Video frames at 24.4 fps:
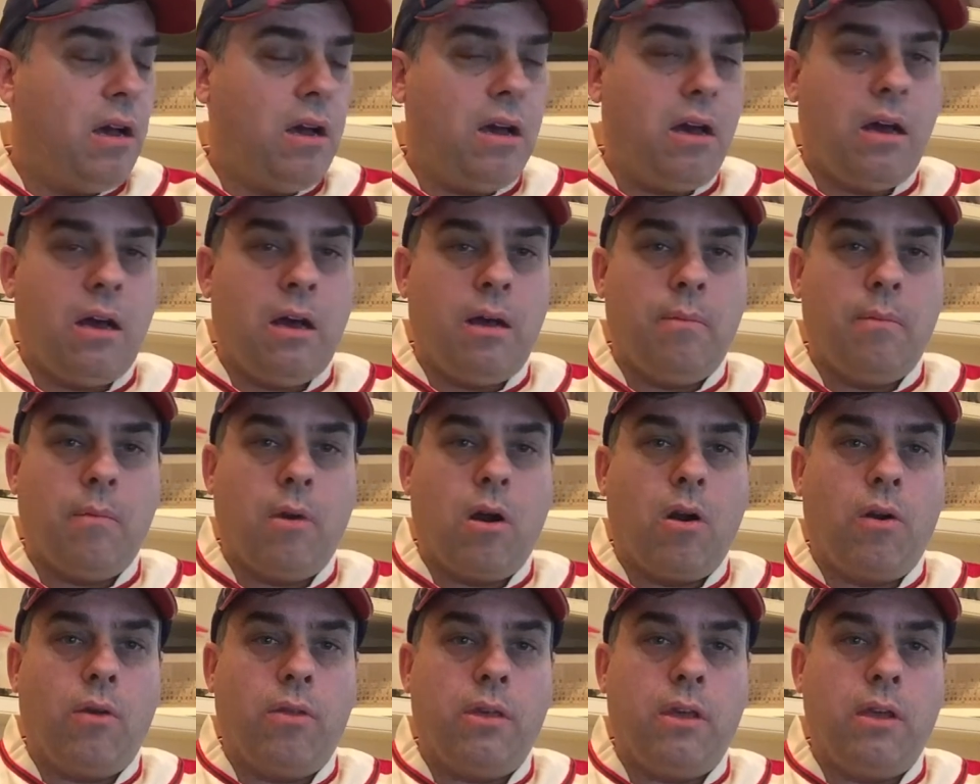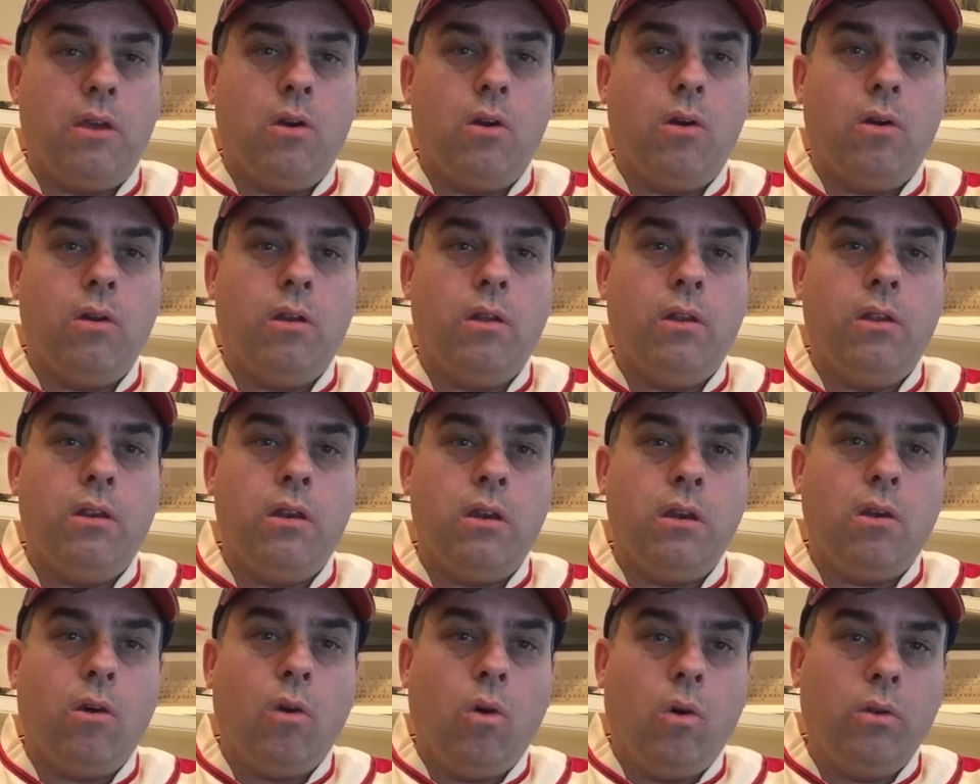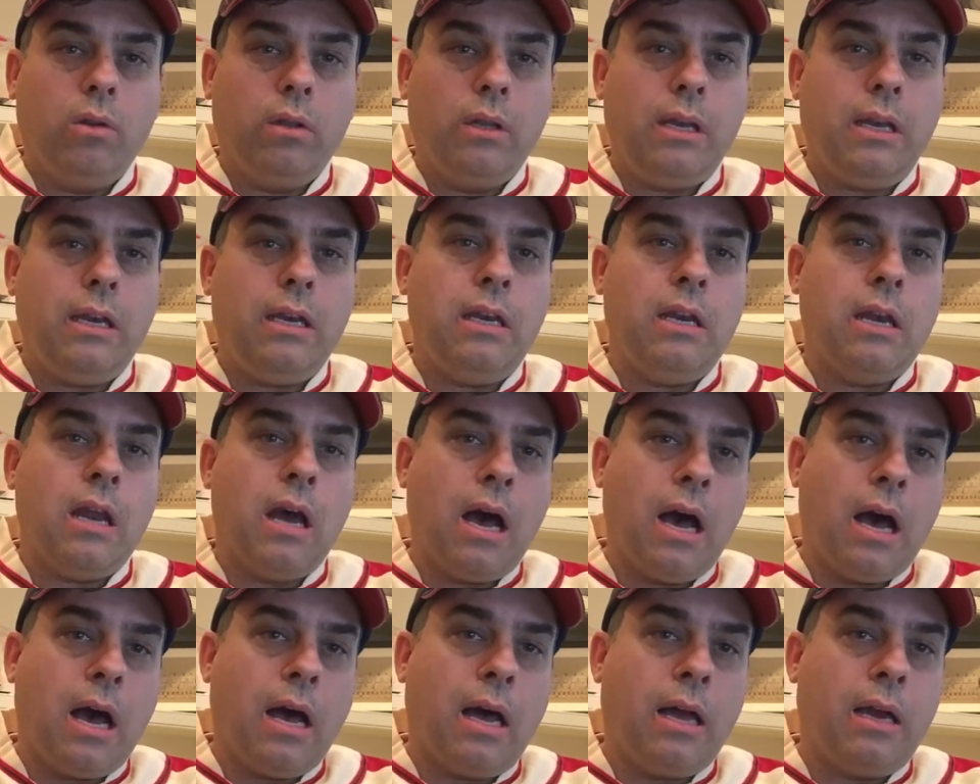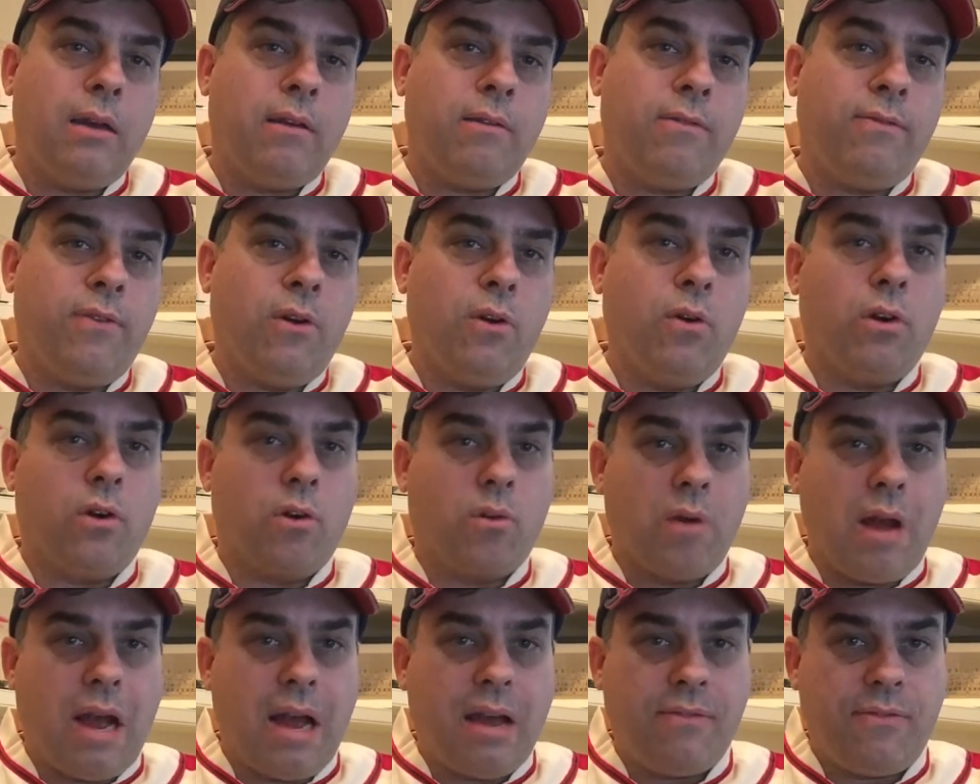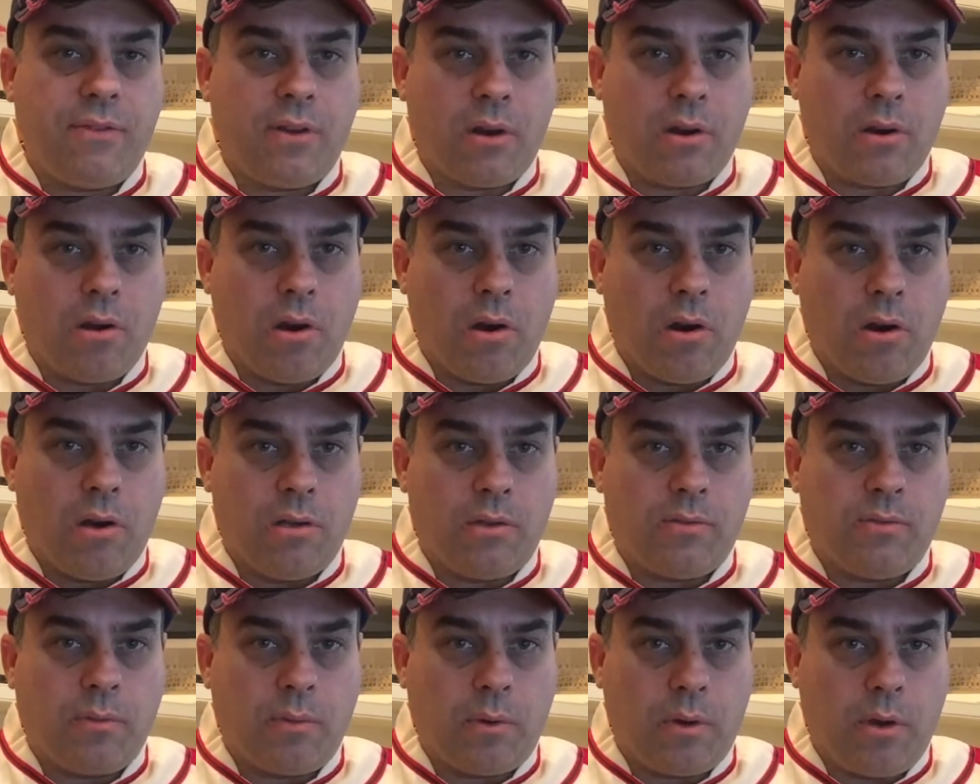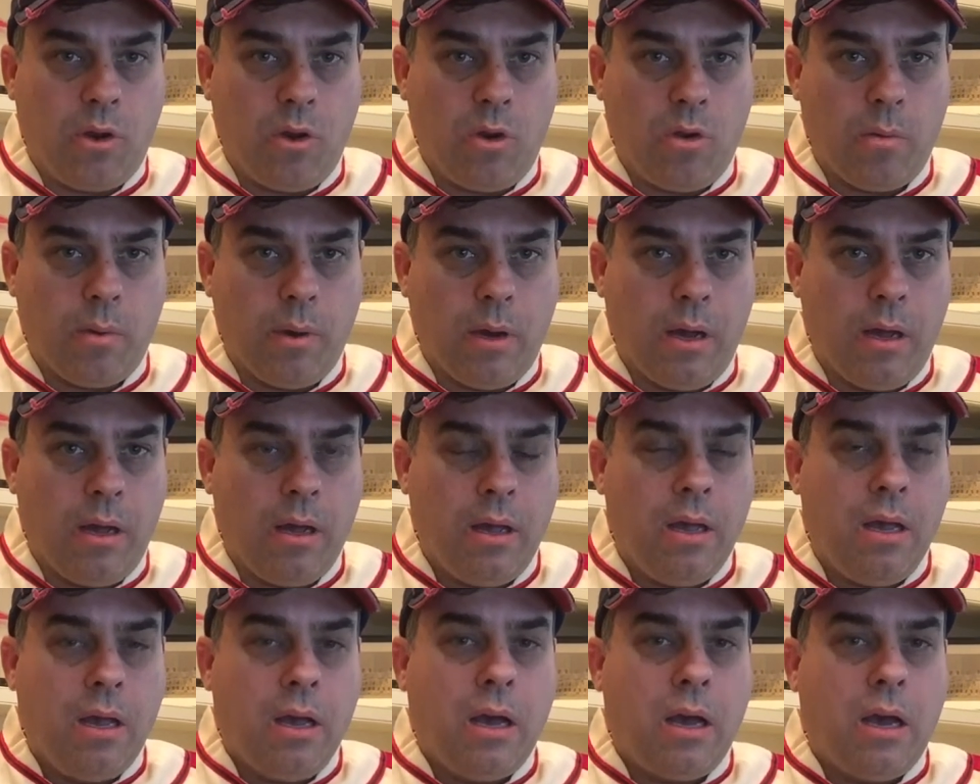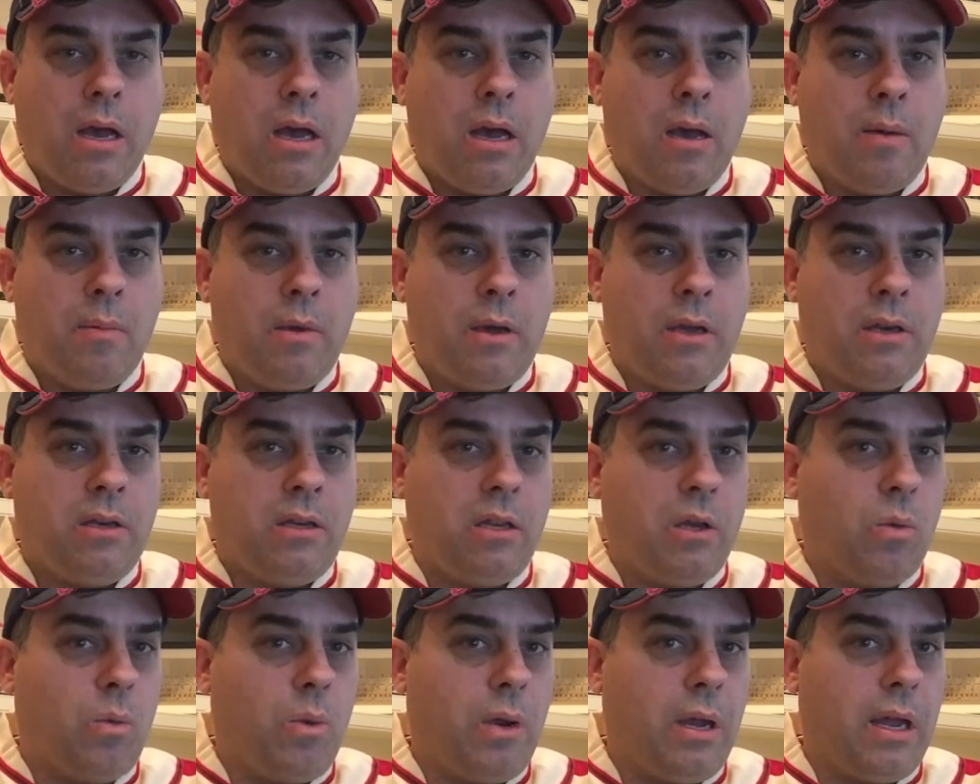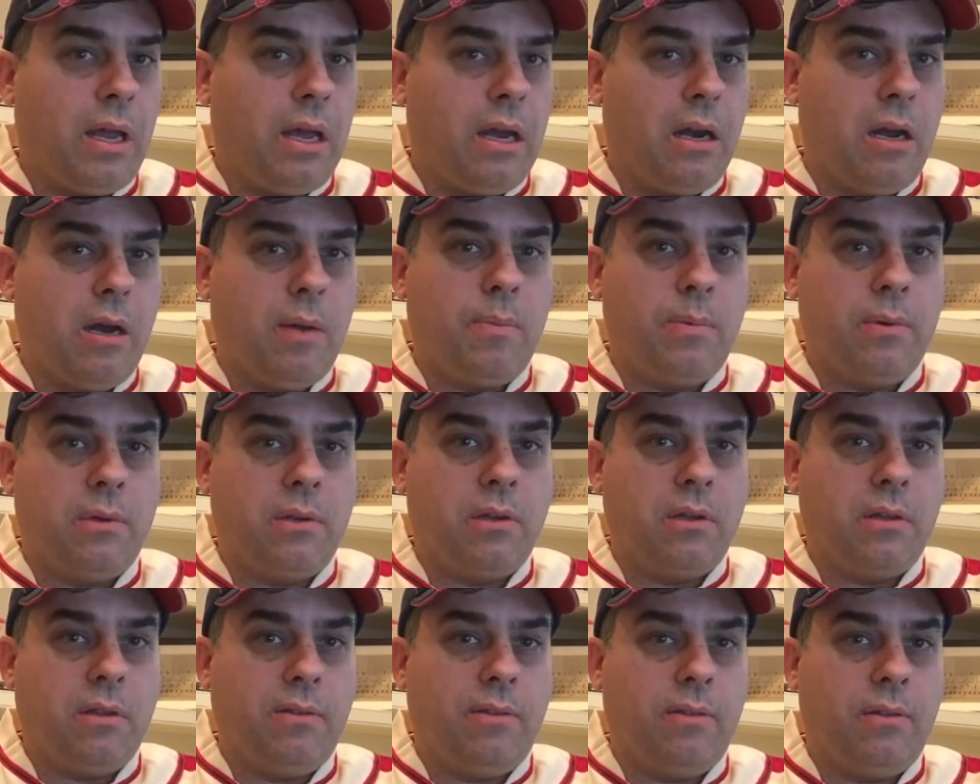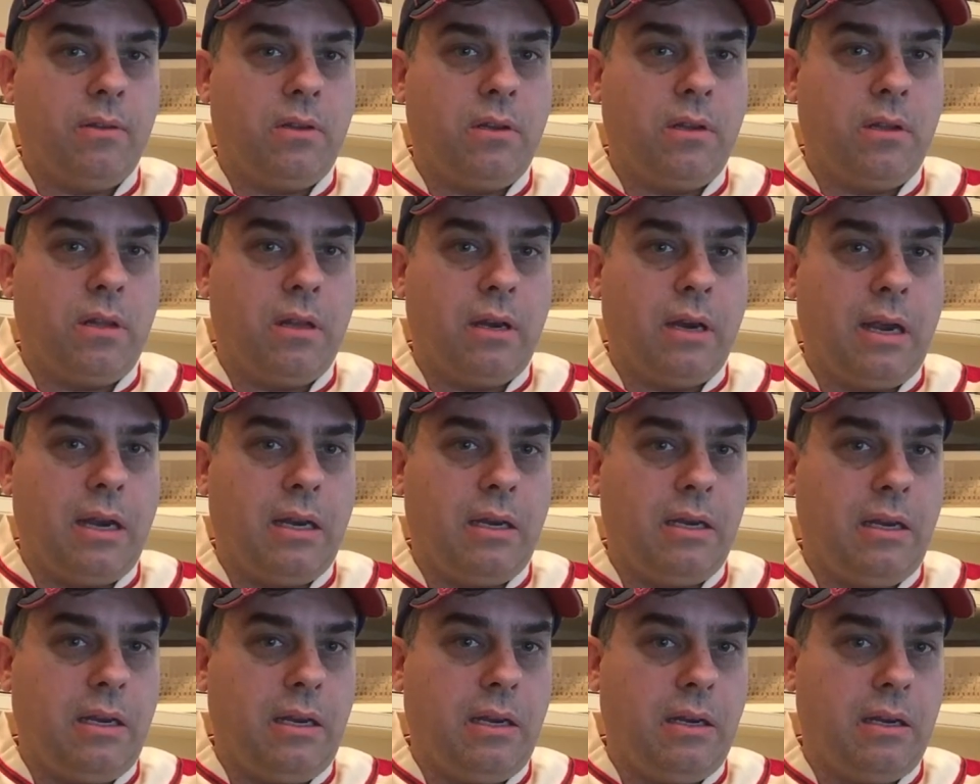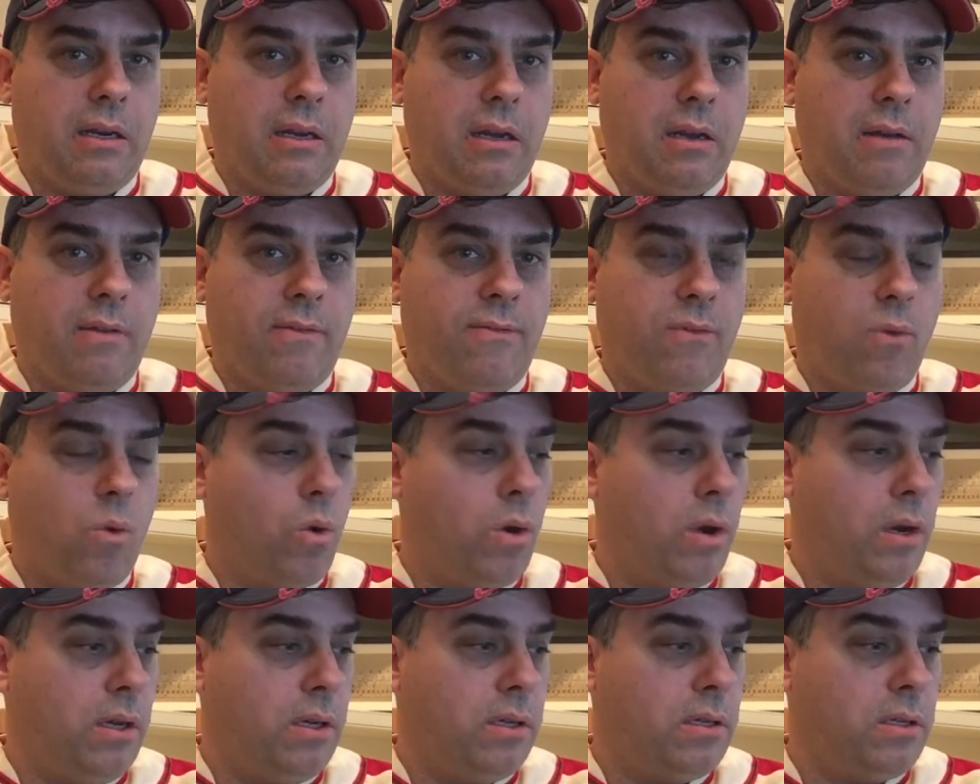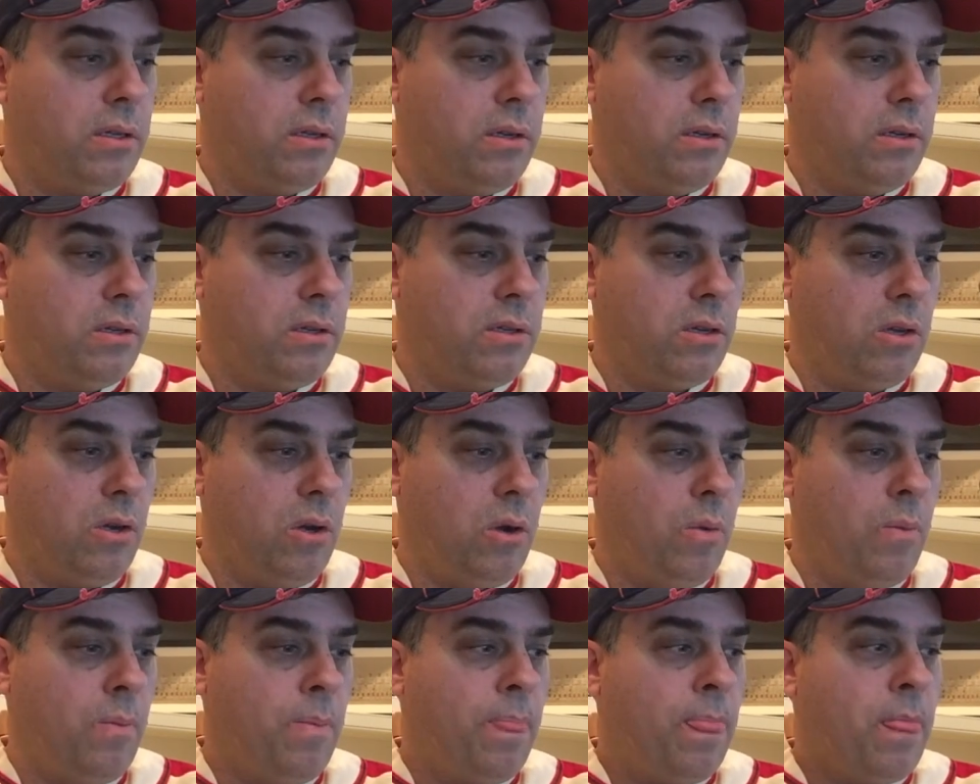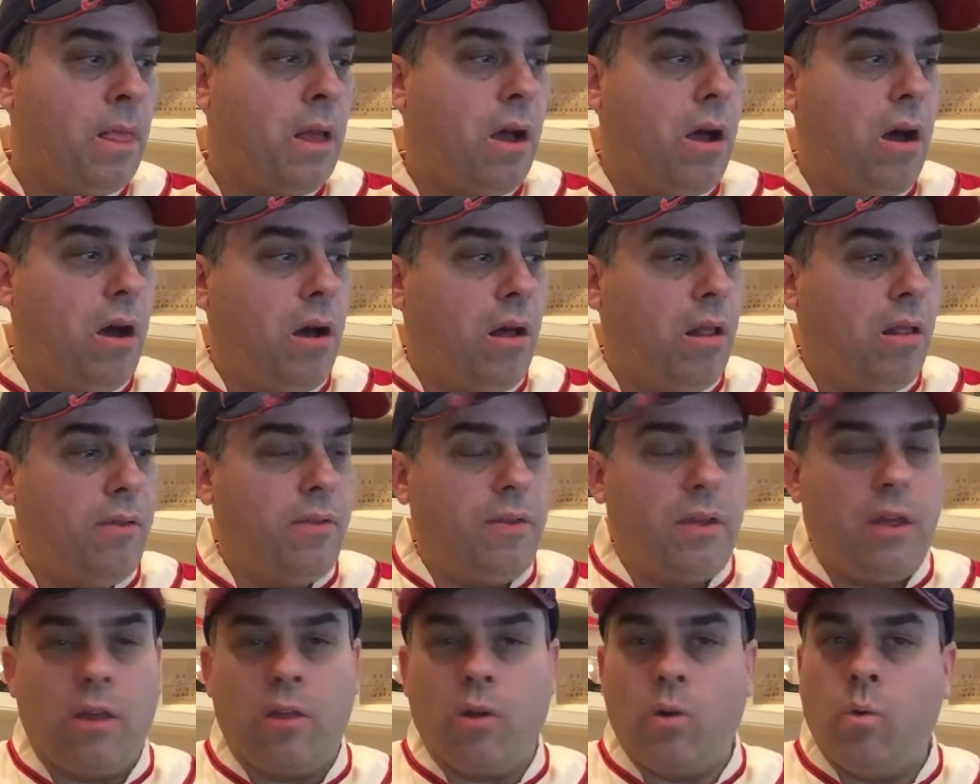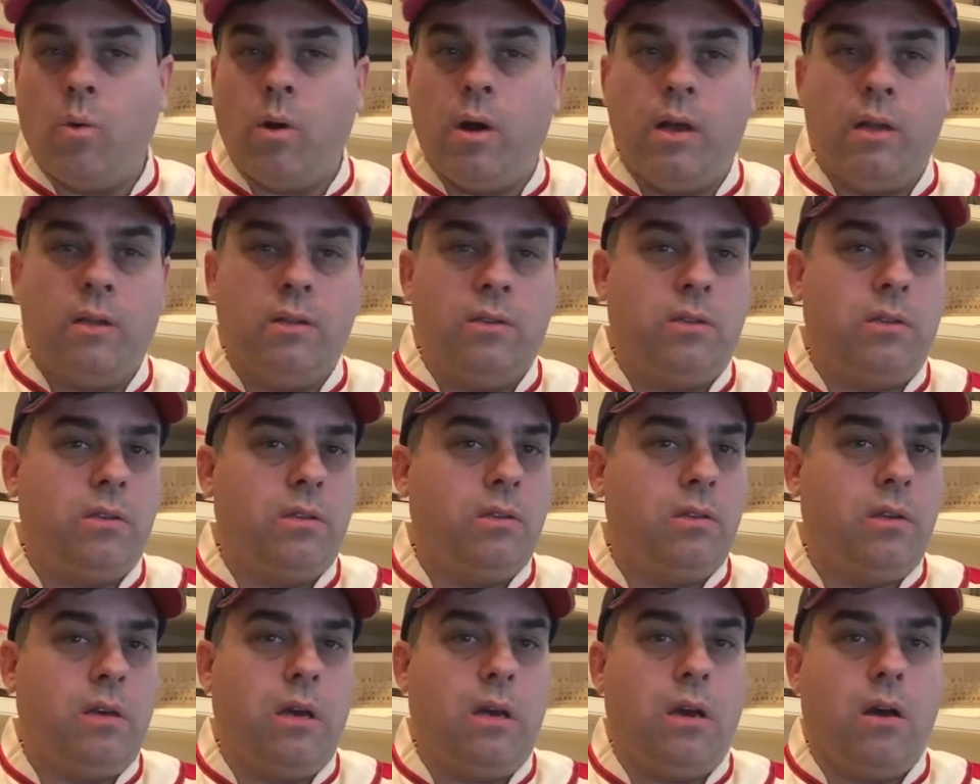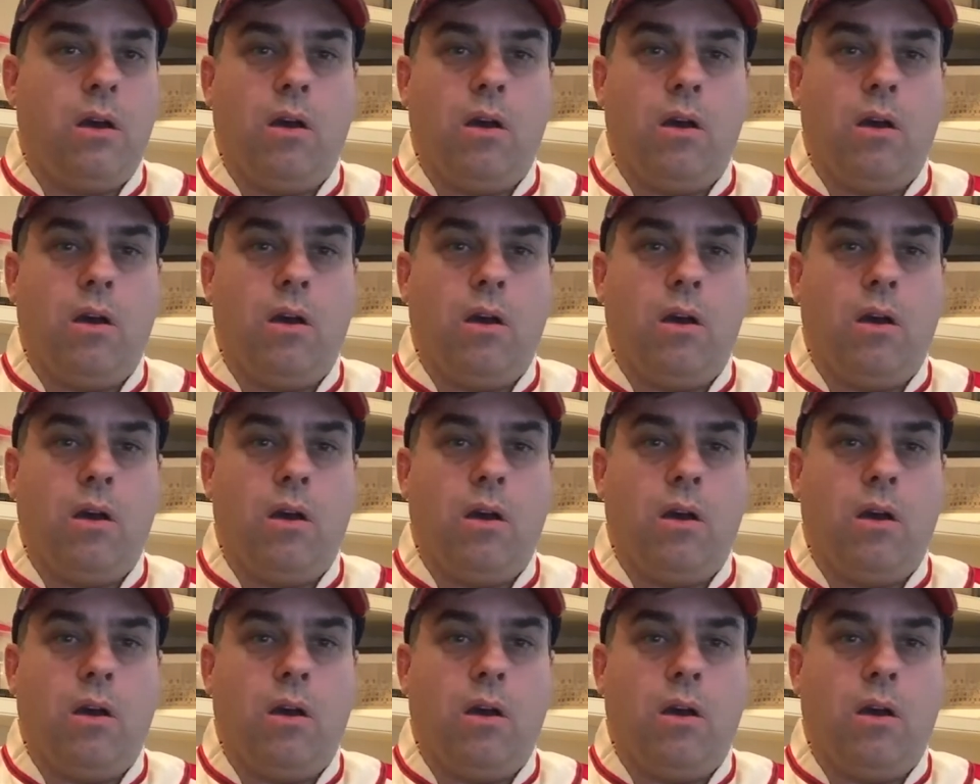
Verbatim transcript: um, are the only non-photographic cards from Cuba um, until we get up into the to the 1940s. So all of the other ones uh,